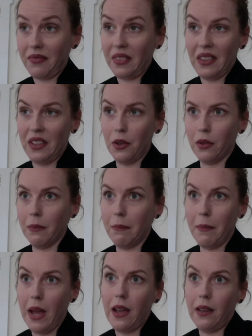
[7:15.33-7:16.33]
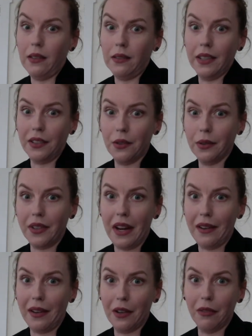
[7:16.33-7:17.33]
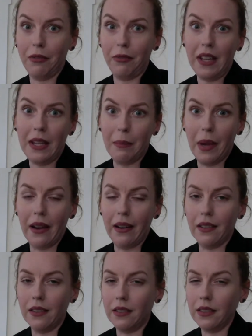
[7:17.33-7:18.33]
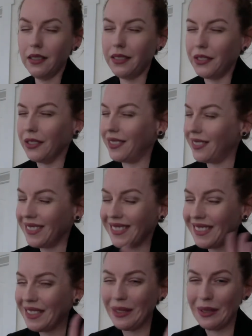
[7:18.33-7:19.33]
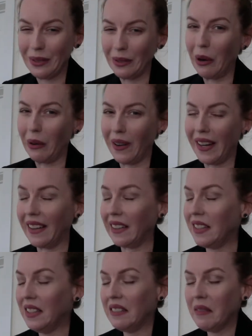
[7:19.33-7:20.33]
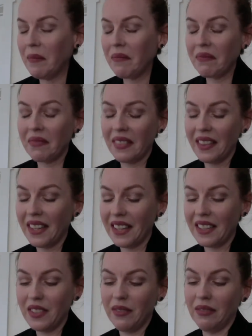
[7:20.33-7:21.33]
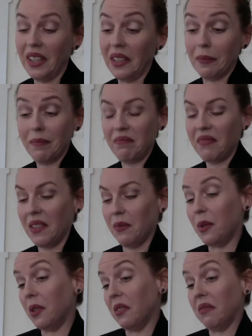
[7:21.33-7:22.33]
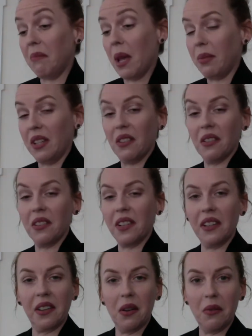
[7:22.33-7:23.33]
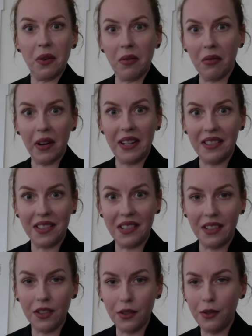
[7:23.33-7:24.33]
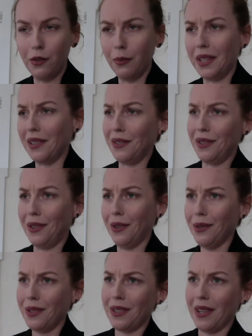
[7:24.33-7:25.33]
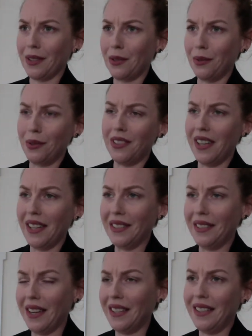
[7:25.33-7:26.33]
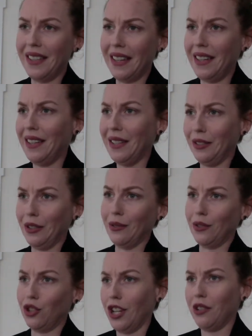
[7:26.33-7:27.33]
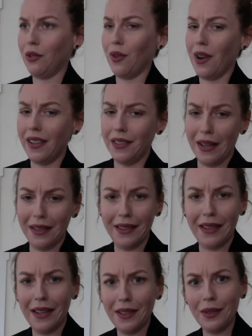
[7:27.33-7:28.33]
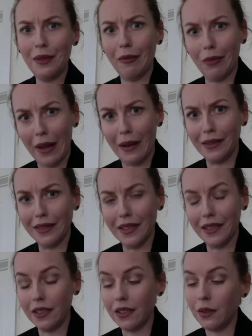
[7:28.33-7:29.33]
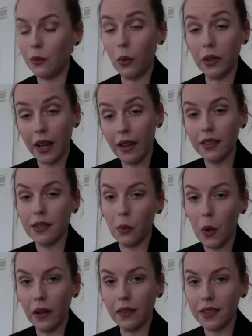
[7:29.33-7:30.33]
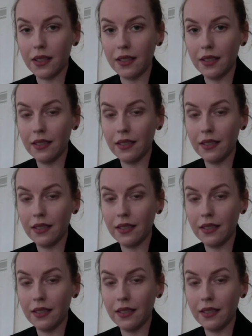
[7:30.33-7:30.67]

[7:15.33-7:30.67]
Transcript: You're male and you're dating a female. sorry. Like, well, maybe you're gonna go crazy too because your sexual identity and your gender identity isn't valid. Well, guess what?